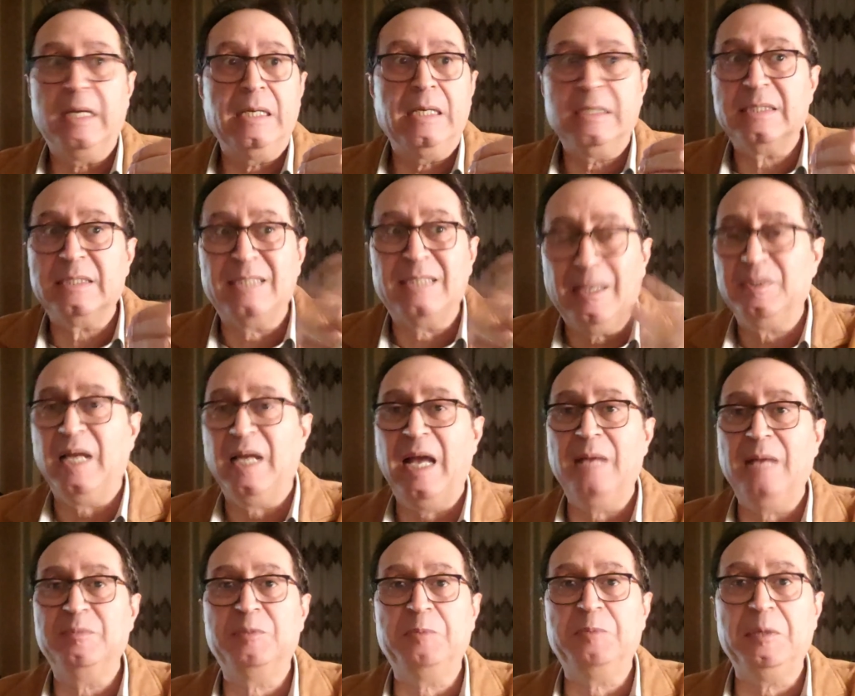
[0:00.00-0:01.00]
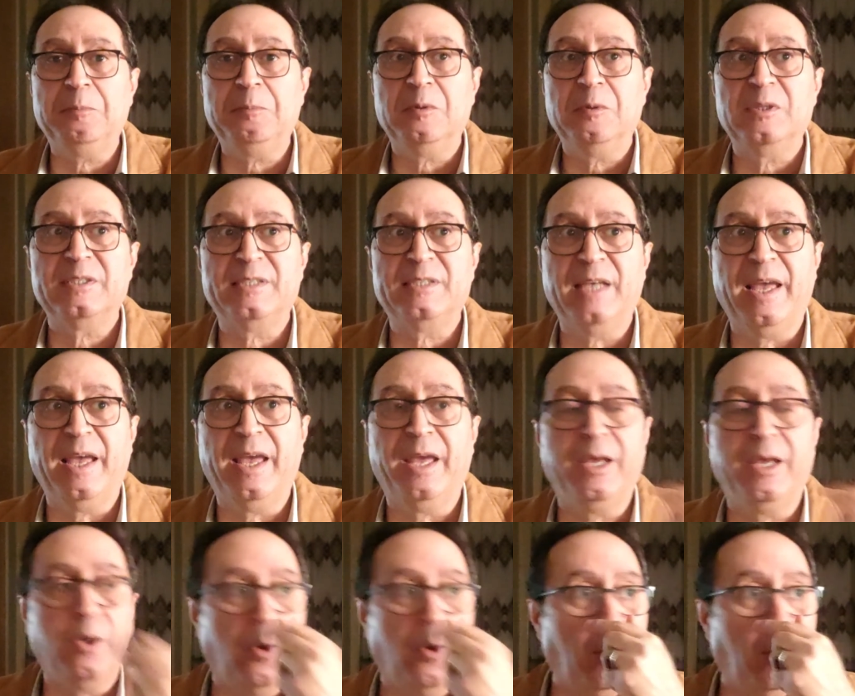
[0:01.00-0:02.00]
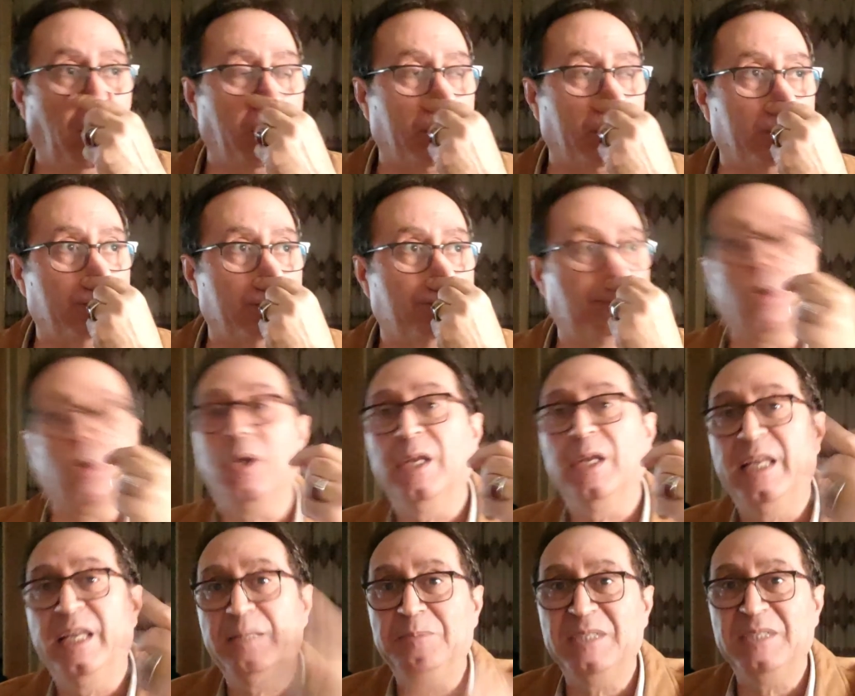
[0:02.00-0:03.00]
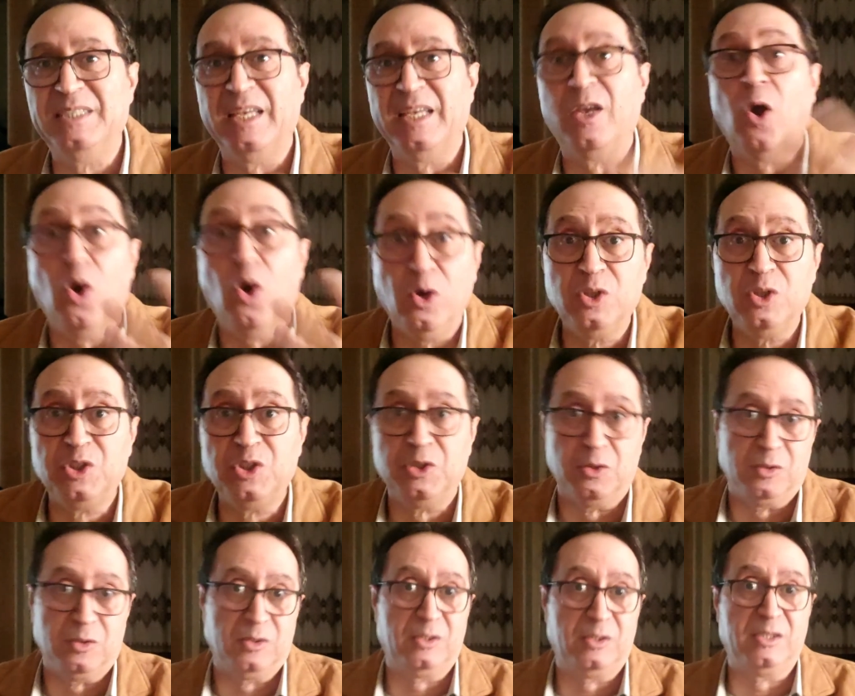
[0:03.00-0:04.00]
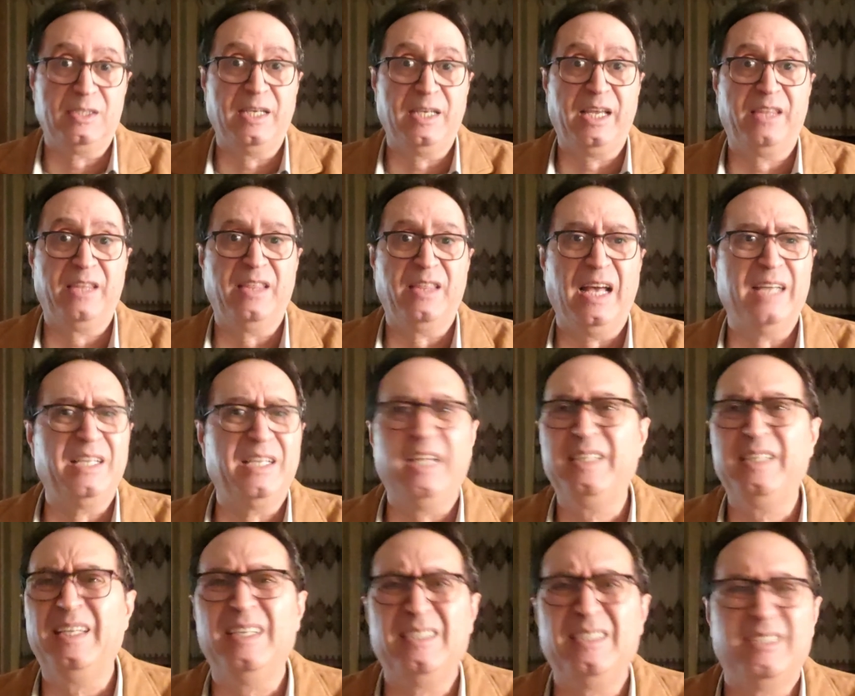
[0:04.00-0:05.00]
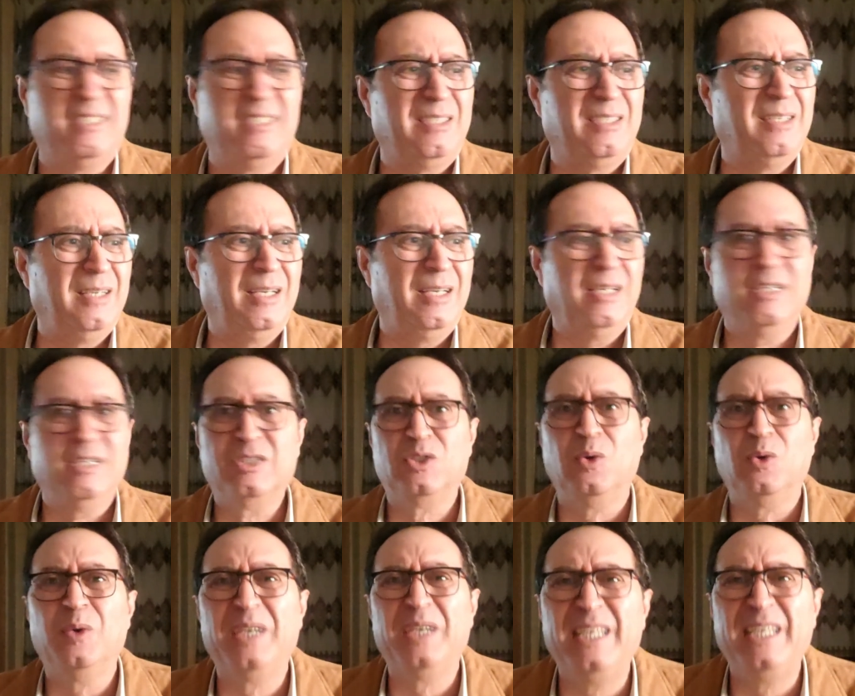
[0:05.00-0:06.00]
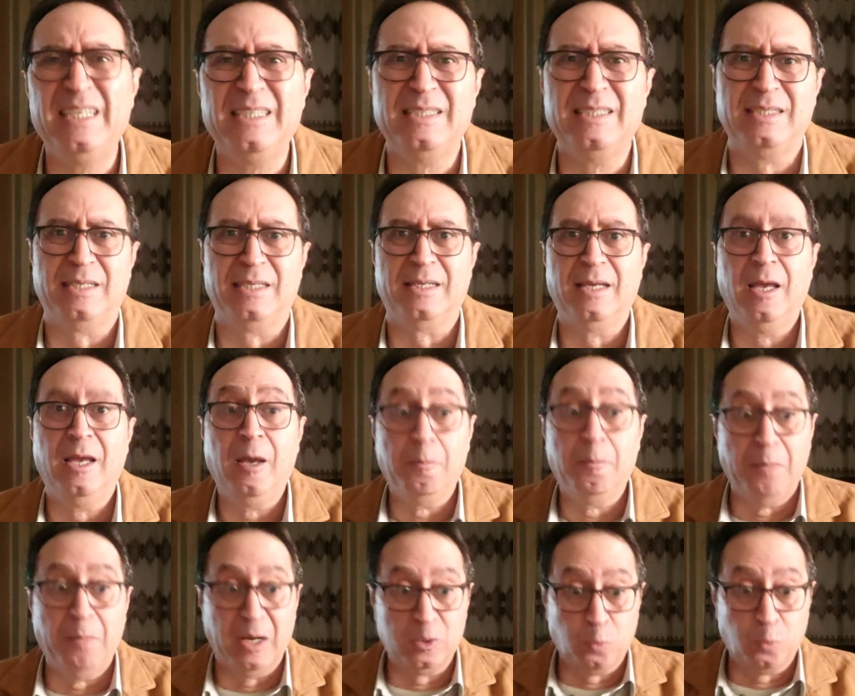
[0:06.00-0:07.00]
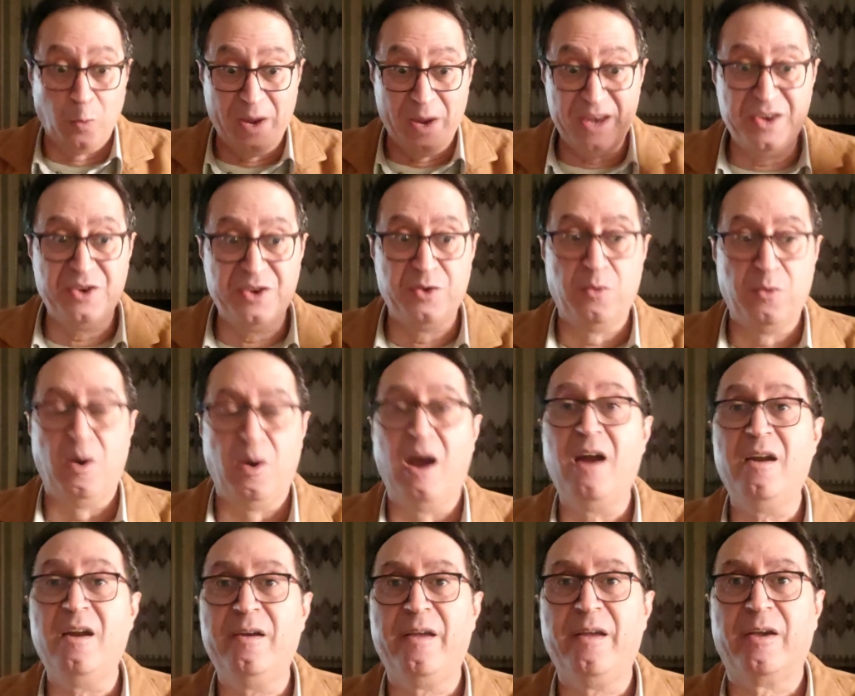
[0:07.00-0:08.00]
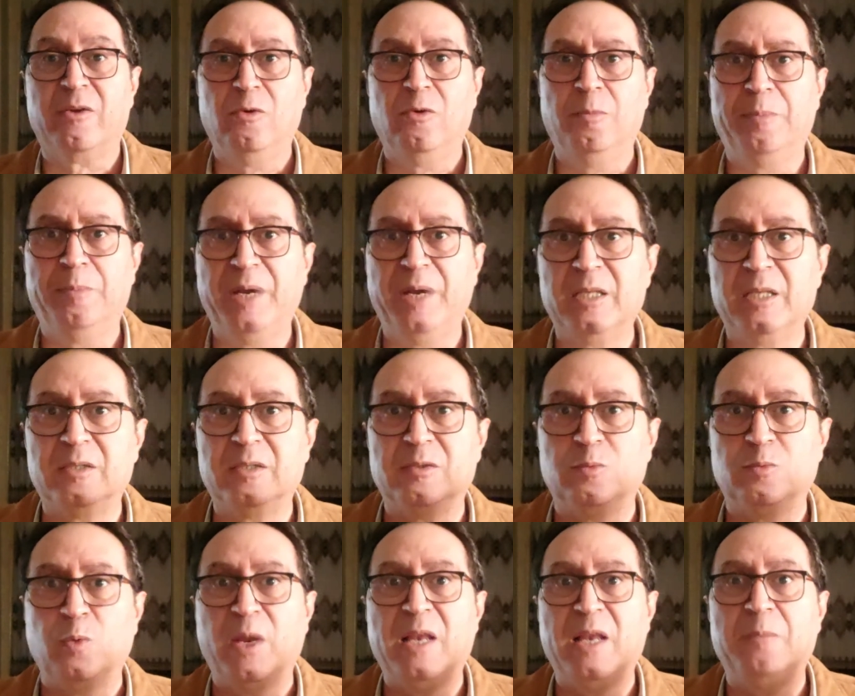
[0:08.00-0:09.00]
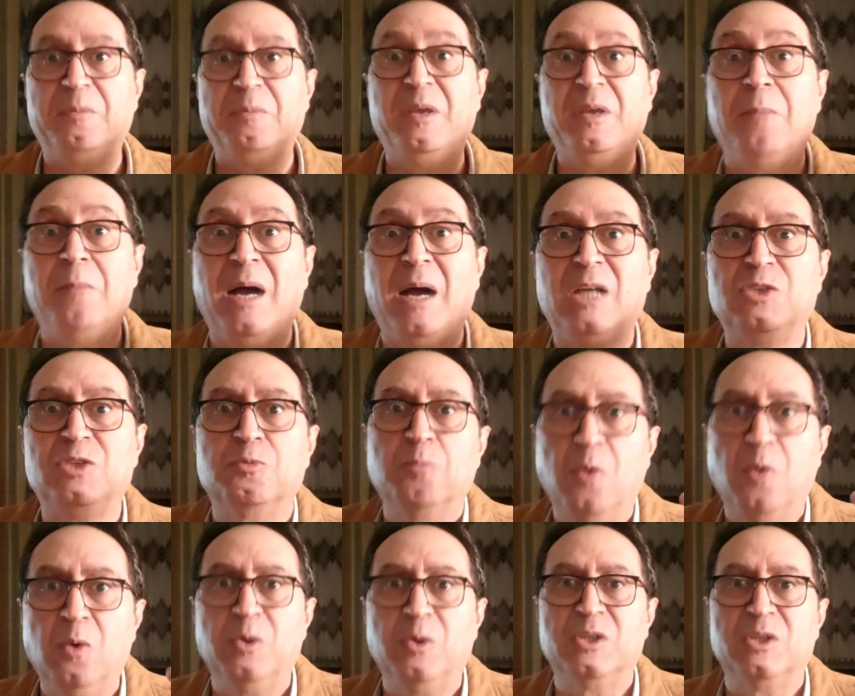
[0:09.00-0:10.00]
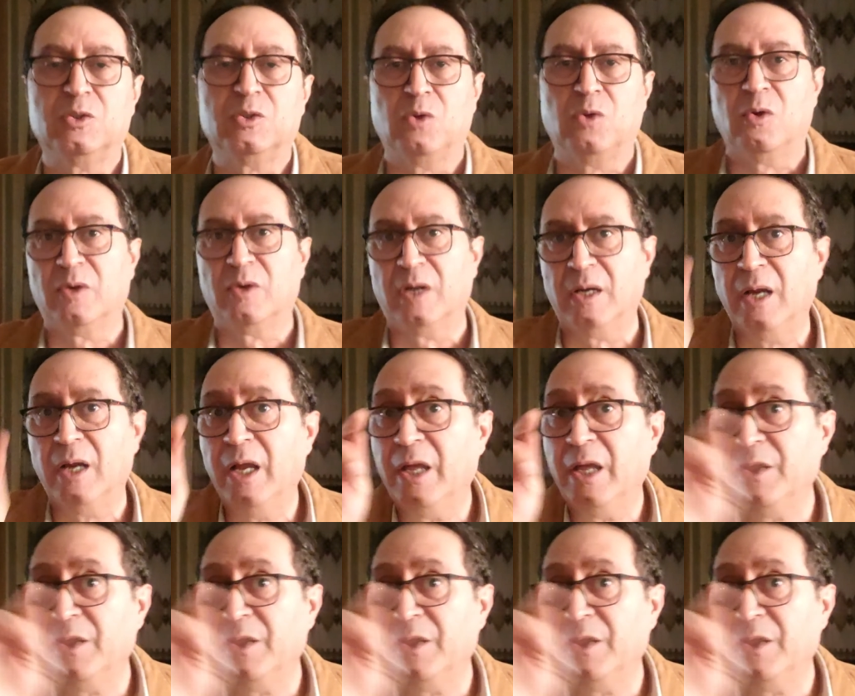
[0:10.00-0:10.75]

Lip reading: sometimes people say, or let me say audience say that it is so easy, but when you are a group it will be much more stronger.